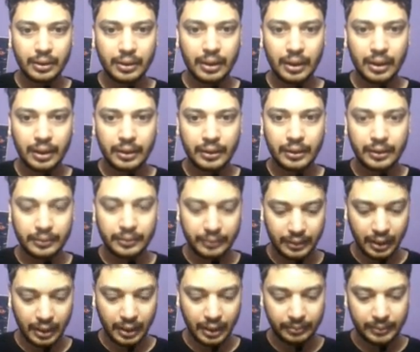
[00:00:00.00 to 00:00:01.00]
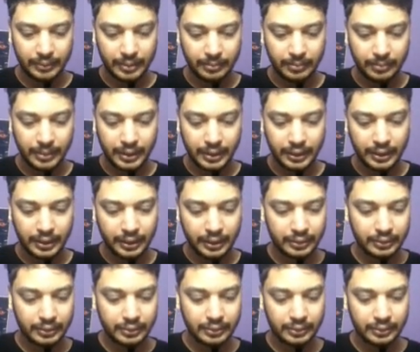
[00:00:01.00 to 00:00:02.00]
and it will have the
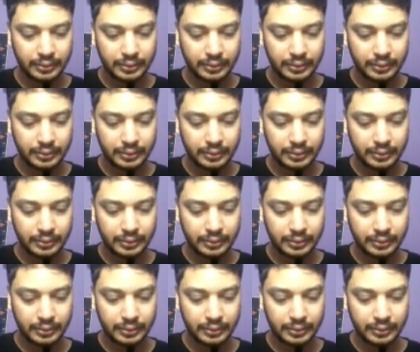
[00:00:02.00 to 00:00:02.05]
button